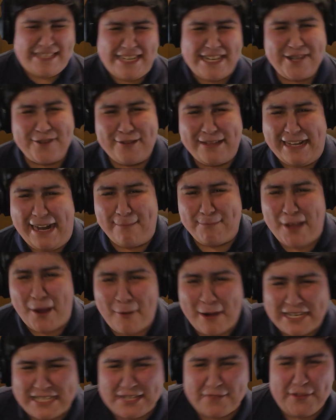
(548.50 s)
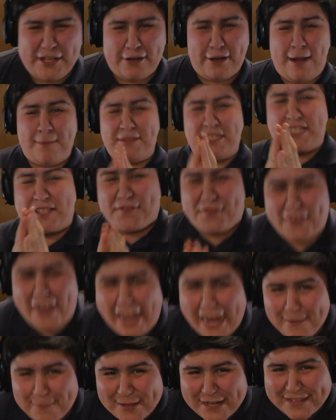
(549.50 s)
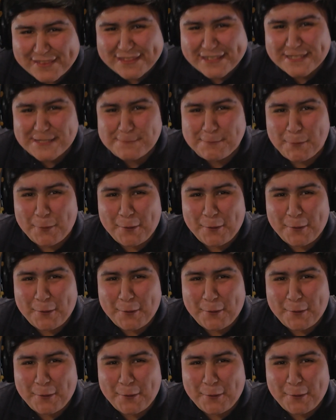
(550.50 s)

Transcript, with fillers: mean, genuinely, I'm not watching the video, I'm just vibing at this